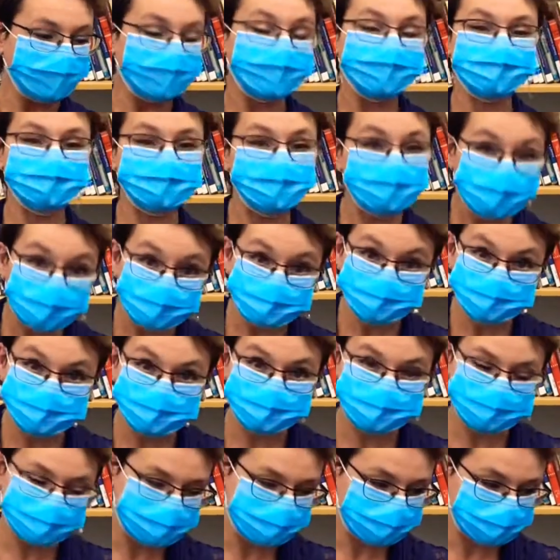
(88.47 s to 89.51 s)
And the last thing
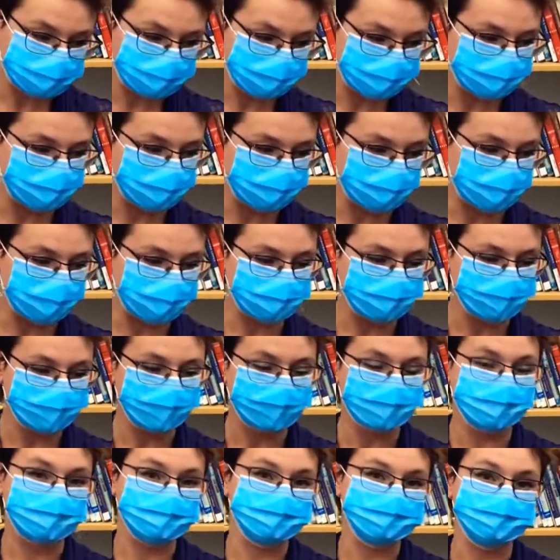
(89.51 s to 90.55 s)
that you're going to get
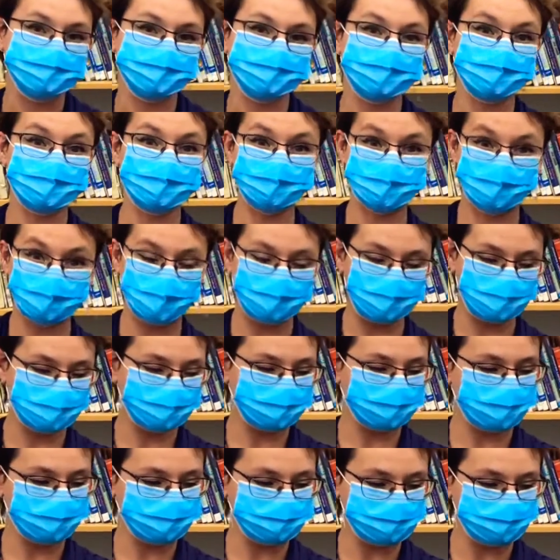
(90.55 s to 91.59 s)
is a little
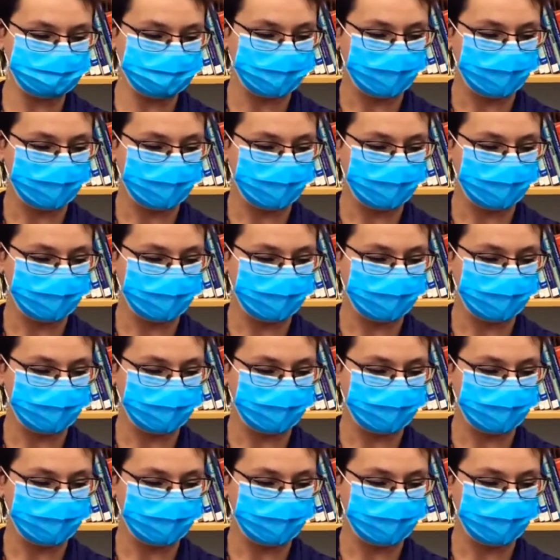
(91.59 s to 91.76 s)
paintbrush